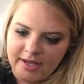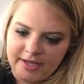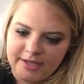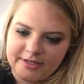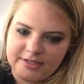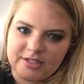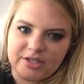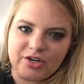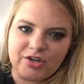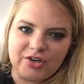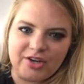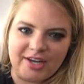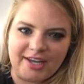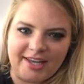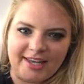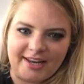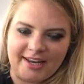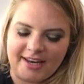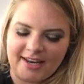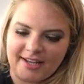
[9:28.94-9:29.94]
So
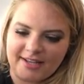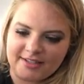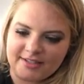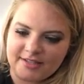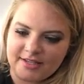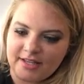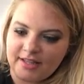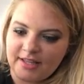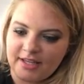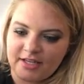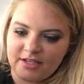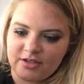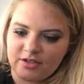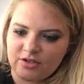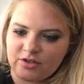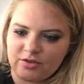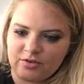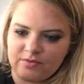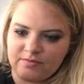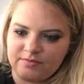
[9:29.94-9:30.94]
Cricut it is. And
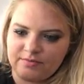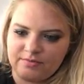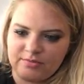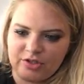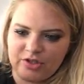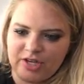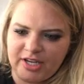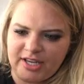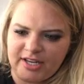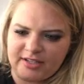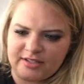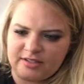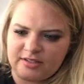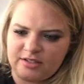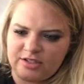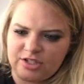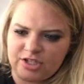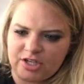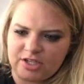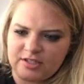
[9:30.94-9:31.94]
Cricut is
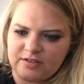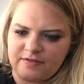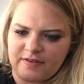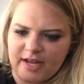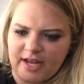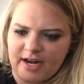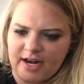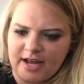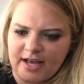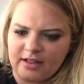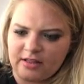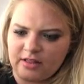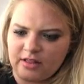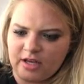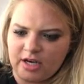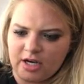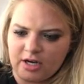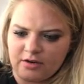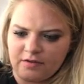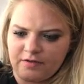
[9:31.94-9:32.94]
just fine. I
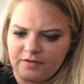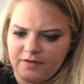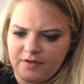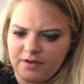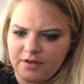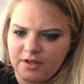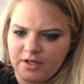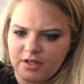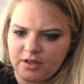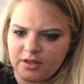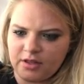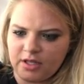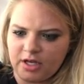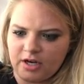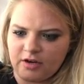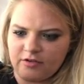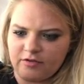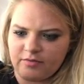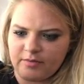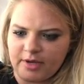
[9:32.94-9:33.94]
love
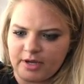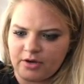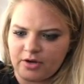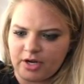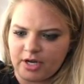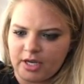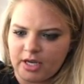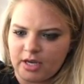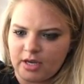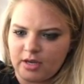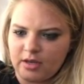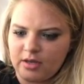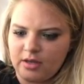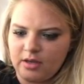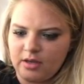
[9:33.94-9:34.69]
my Cricut.